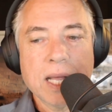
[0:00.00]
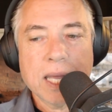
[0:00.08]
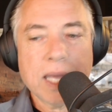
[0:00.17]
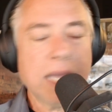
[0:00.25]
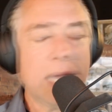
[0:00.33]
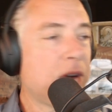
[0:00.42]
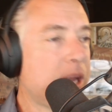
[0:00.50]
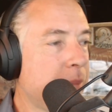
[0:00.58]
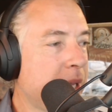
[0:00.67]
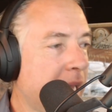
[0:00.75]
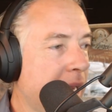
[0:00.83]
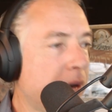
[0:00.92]
He raped
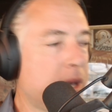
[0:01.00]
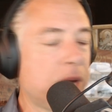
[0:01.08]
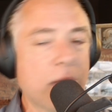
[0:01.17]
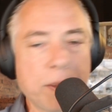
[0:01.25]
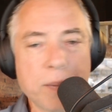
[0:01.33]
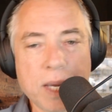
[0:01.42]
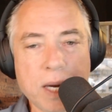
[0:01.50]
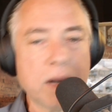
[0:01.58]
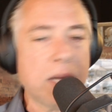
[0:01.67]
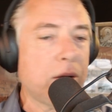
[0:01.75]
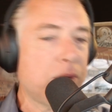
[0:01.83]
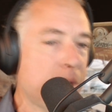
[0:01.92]
me here, and he raped me here,
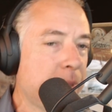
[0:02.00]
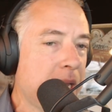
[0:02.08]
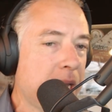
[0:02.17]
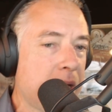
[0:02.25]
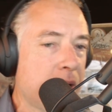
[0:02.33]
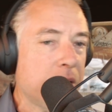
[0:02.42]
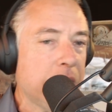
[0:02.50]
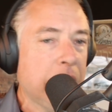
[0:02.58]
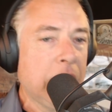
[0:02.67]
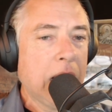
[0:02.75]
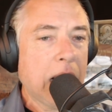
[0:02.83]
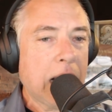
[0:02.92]
and he raped me here, and
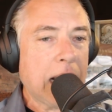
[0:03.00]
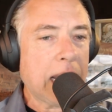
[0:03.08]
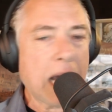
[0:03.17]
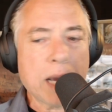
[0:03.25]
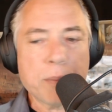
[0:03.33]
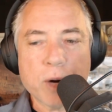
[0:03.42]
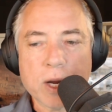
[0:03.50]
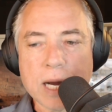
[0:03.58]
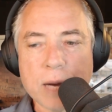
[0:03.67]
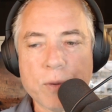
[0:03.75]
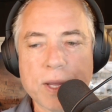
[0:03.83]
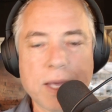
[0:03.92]
I broke
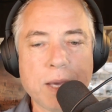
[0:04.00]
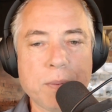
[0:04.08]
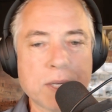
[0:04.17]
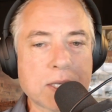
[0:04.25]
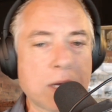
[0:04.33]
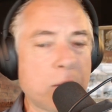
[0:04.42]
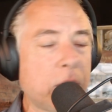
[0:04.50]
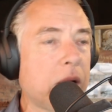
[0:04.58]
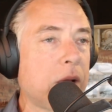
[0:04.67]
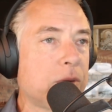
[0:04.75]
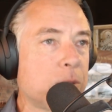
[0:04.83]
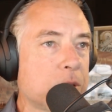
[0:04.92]
up with him, and so I went
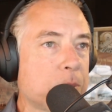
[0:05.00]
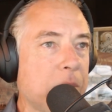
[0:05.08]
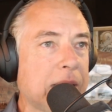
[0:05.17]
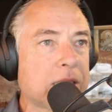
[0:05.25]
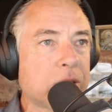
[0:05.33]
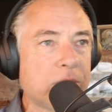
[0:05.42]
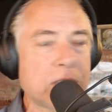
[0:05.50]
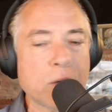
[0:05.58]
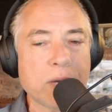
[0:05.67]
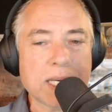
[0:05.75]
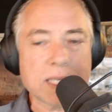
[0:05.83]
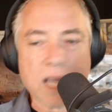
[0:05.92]
over to his place to
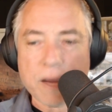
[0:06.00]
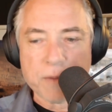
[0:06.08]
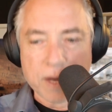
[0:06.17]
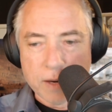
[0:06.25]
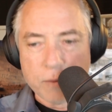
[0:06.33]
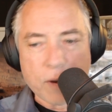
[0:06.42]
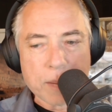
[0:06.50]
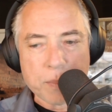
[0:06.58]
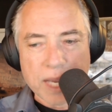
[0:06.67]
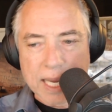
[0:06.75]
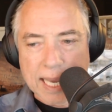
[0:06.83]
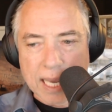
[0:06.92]
return his stuff, and he raped
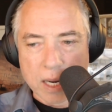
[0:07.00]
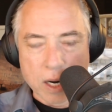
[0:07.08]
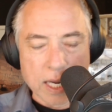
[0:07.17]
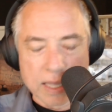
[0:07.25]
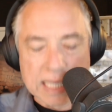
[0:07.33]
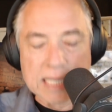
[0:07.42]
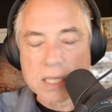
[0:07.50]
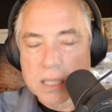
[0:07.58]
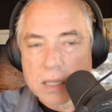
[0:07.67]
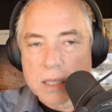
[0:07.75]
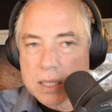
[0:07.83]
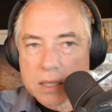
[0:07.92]
me again, right? These
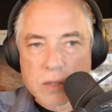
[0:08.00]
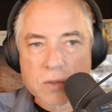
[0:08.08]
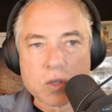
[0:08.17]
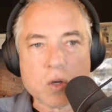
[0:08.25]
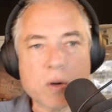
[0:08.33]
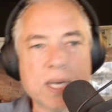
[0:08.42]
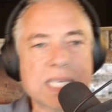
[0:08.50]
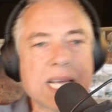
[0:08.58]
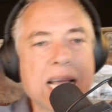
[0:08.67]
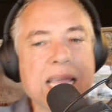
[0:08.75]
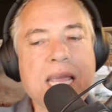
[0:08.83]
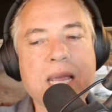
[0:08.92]
are stories
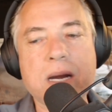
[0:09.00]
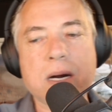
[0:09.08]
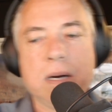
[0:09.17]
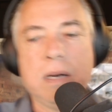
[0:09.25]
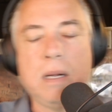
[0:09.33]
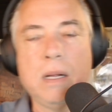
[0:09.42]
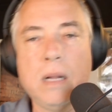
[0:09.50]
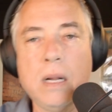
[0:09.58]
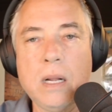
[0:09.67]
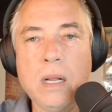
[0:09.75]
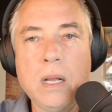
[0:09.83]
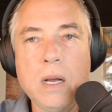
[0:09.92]
I hear,
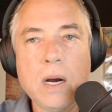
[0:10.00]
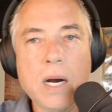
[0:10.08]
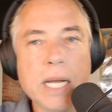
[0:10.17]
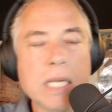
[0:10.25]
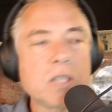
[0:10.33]
right?